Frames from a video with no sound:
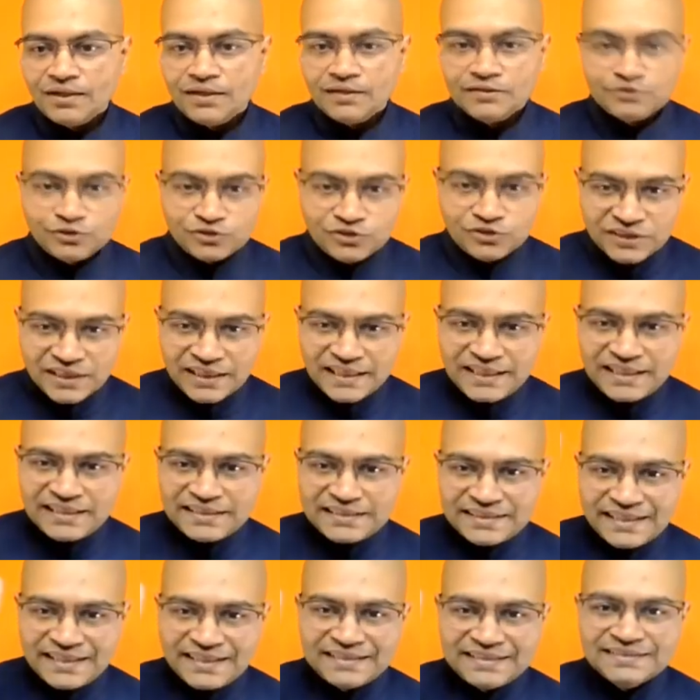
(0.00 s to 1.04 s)
So three
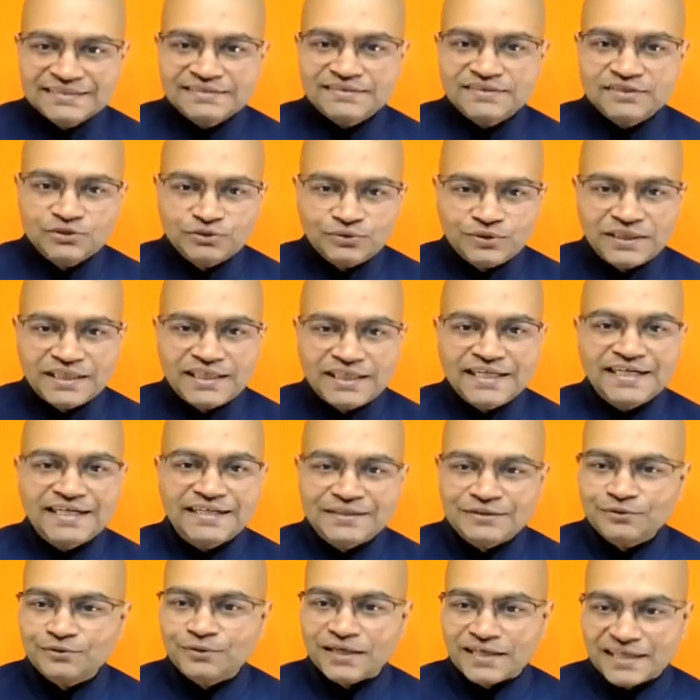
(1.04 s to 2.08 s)
things you
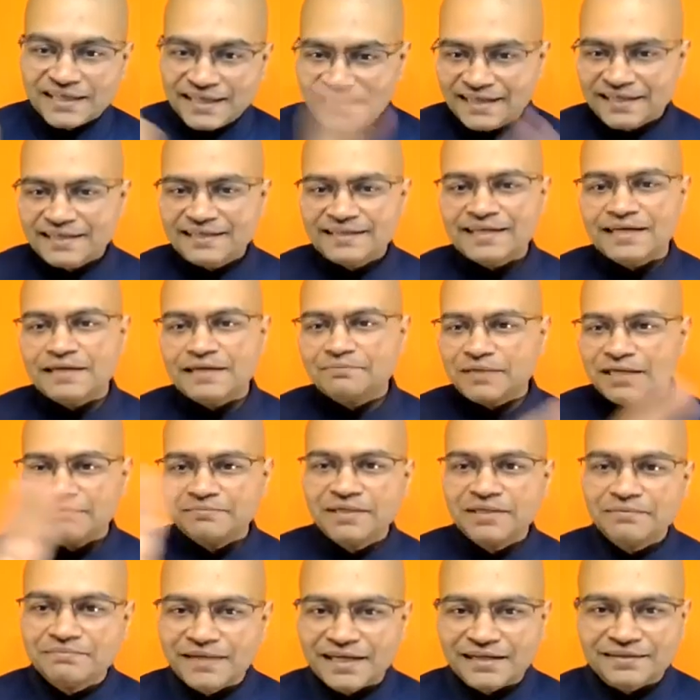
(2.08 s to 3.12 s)
need to, again, I'm
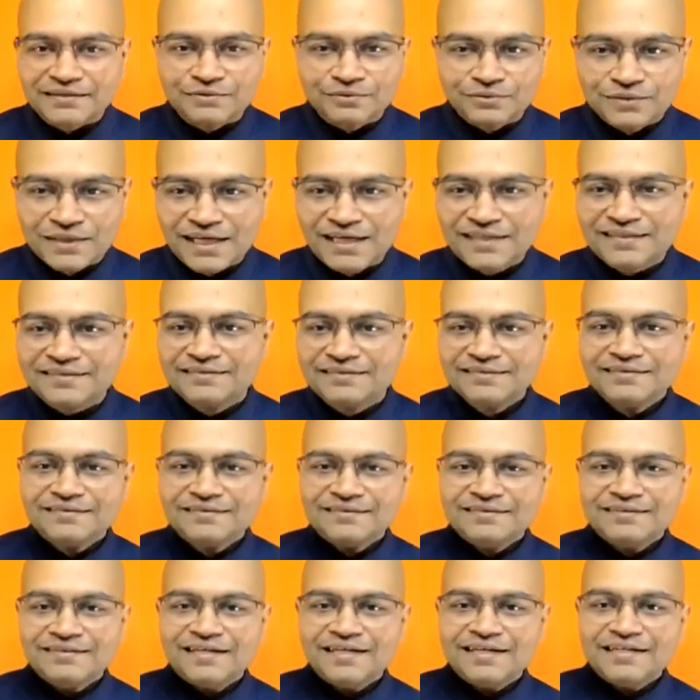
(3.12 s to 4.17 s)
coming back to that.
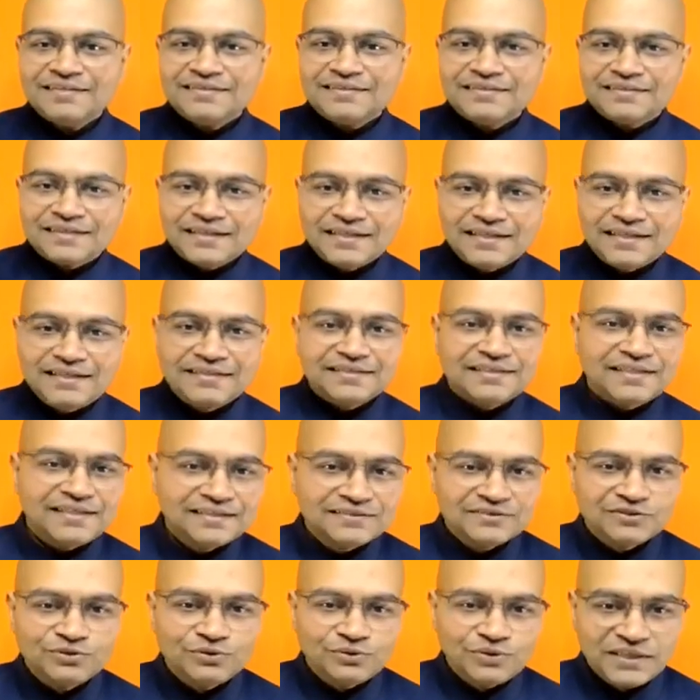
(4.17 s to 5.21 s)
Three
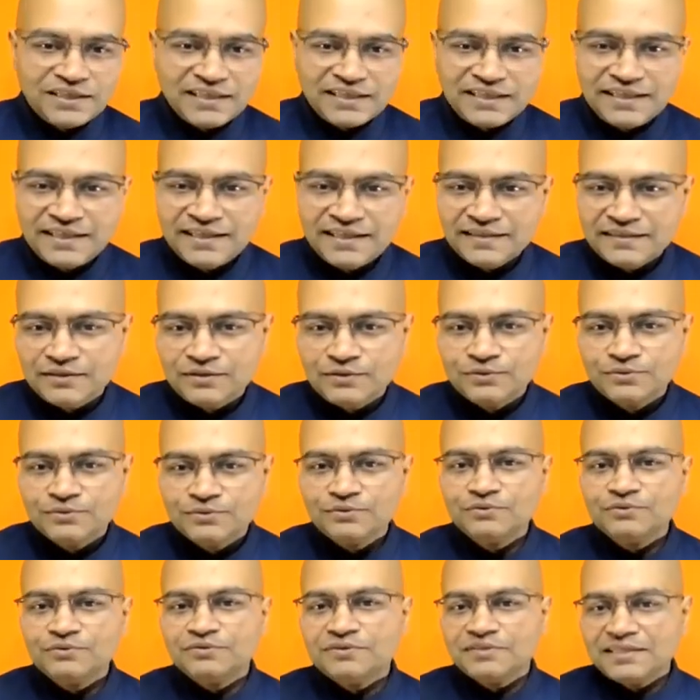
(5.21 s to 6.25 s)
things you need
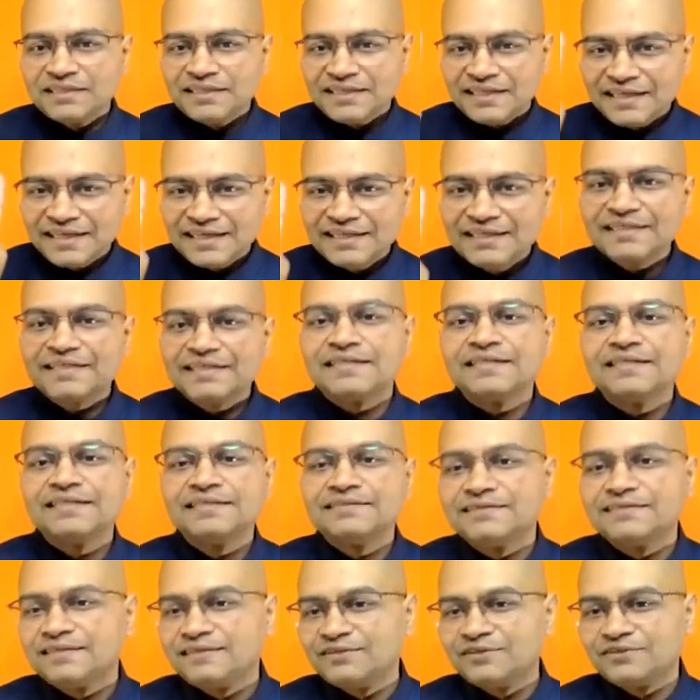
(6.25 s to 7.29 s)
to
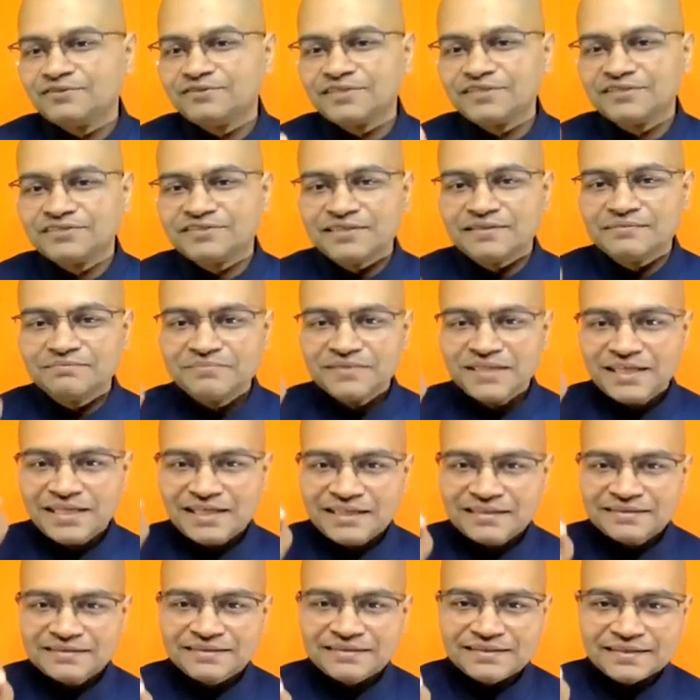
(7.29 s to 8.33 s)
increase in your system:
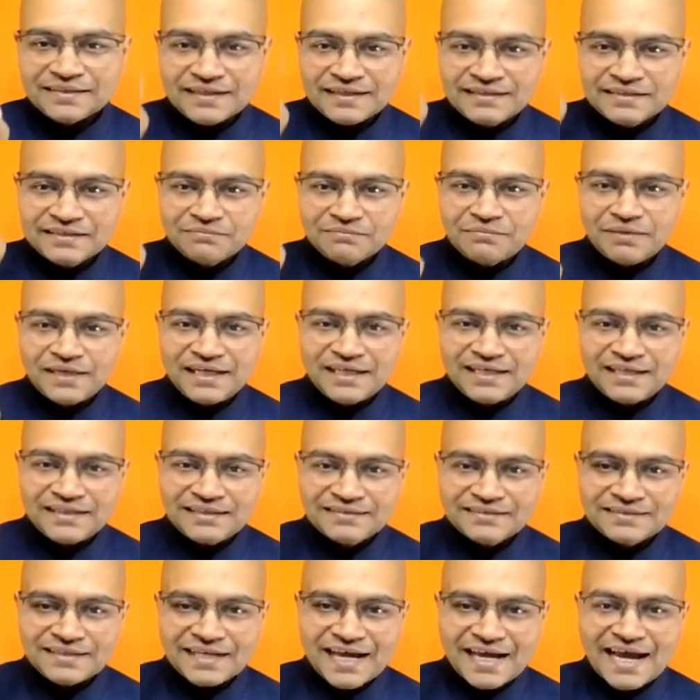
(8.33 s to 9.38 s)
strength,
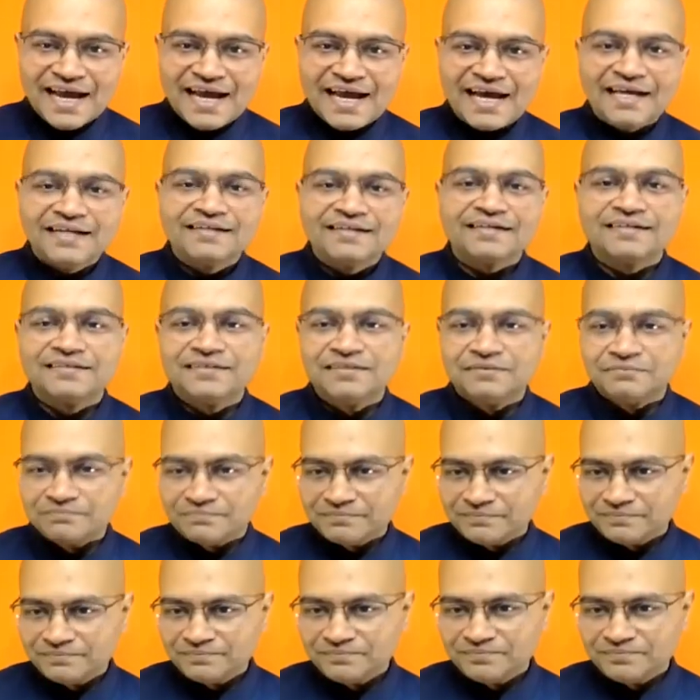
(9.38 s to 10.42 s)
balance, and rhythm.